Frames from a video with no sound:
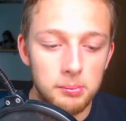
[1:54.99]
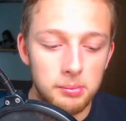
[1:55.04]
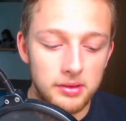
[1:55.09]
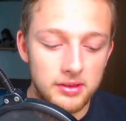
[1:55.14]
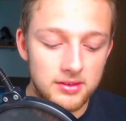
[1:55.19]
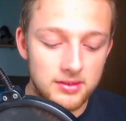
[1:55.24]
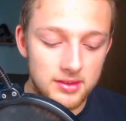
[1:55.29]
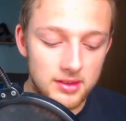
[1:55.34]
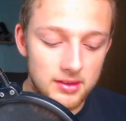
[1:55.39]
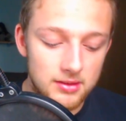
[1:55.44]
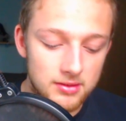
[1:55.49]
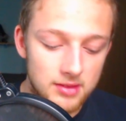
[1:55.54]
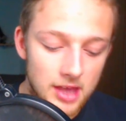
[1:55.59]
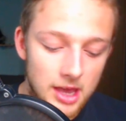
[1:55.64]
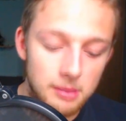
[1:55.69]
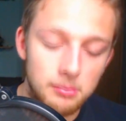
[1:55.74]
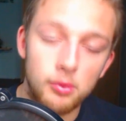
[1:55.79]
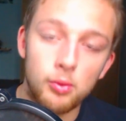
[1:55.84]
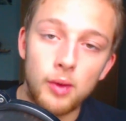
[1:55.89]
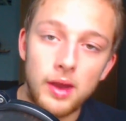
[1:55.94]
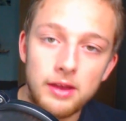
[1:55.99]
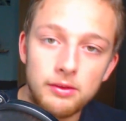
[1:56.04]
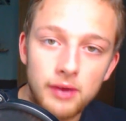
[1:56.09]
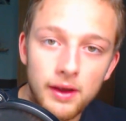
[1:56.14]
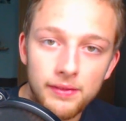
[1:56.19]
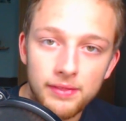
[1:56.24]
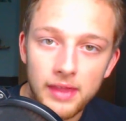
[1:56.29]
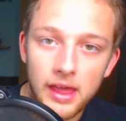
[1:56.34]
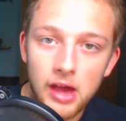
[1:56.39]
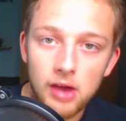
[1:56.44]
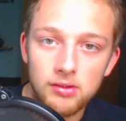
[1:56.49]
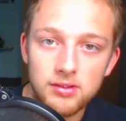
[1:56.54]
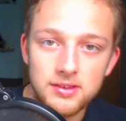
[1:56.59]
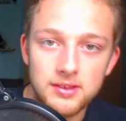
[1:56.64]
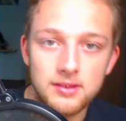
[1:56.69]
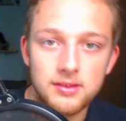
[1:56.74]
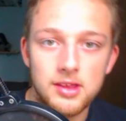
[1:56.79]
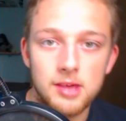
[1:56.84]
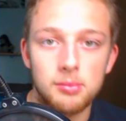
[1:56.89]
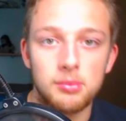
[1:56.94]
But since I'm away right now,
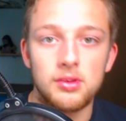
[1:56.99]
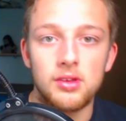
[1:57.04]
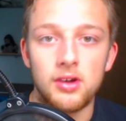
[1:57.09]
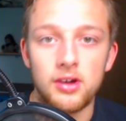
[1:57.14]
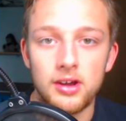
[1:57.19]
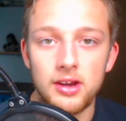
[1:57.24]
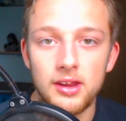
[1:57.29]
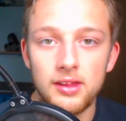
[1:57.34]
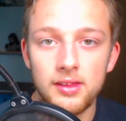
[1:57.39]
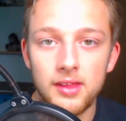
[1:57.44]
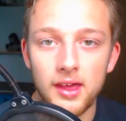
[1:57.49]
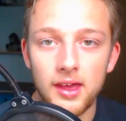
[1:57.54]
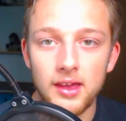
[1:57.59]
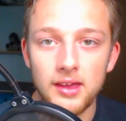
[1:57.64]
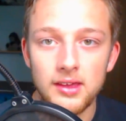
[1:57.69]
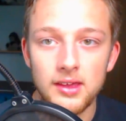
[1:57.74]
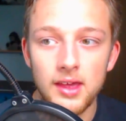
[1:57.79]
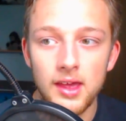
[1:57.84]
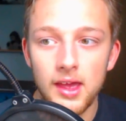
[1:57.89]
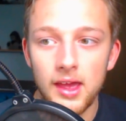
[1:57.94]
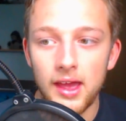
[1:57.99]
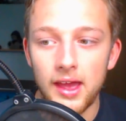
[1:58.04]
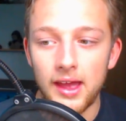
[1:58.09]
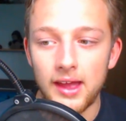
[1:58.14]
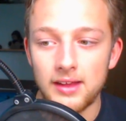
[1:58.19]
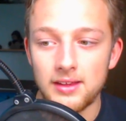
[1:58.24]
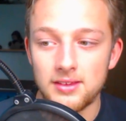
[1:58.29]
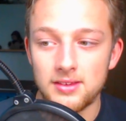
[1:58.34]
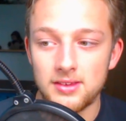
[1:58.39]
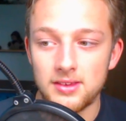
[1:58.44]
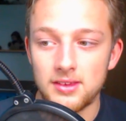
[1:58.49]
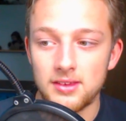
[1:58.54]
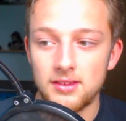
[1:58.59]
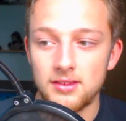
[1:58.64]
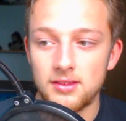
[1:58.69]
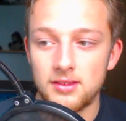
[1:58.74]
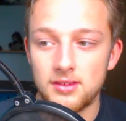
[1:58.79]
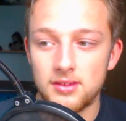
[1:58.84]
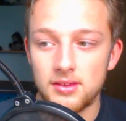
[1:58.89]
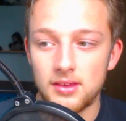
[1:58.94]
since I'm on holiday, and
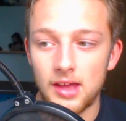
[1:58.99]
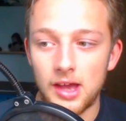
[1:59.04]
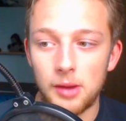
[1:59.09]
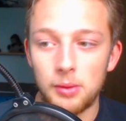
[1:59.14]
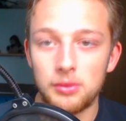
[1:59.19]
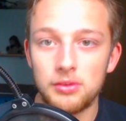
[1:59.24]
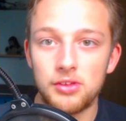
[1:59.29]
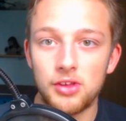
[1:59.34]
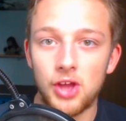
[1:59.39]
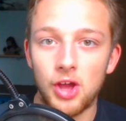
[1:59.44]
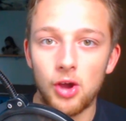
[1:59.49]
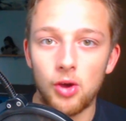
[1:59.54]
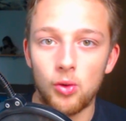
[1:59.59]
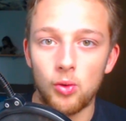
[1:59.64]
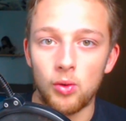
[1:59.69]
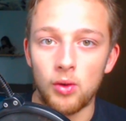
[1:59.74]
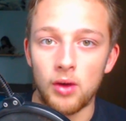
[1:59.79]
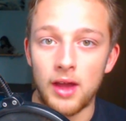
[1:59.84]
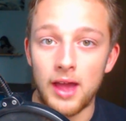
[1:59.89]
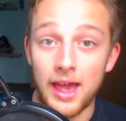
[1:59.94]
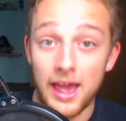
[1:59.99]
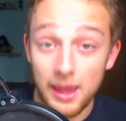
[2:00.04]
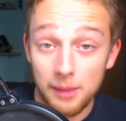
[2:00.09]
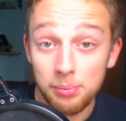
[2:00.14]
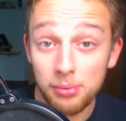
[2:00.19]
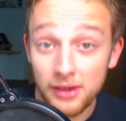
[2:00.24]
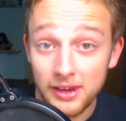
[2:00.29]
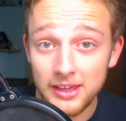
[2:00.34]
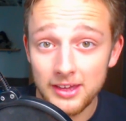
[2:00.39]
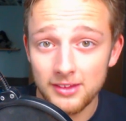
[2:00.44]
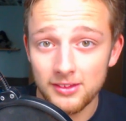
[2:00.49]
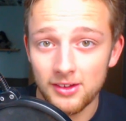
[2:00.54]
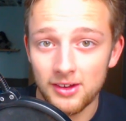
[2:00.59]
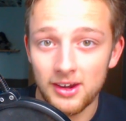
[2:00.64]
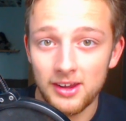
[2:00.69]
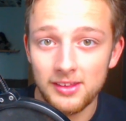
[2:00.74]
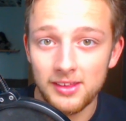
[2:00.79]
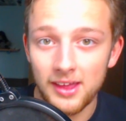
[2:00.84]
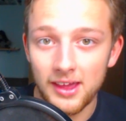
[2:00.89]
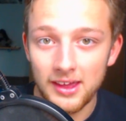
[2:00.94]
since I want to go happily on
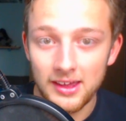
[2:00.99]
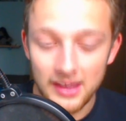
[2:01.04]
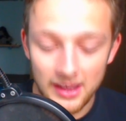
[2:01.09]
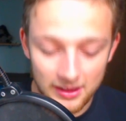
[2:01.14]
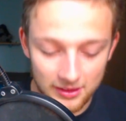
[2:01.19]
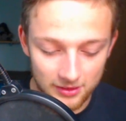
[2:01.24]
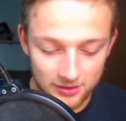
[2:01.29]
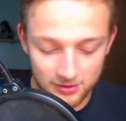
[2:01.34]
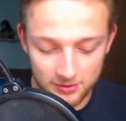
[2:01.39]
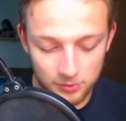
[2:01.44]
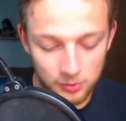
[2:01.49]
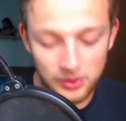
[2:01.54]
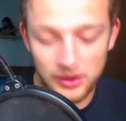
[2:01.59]
holiday, and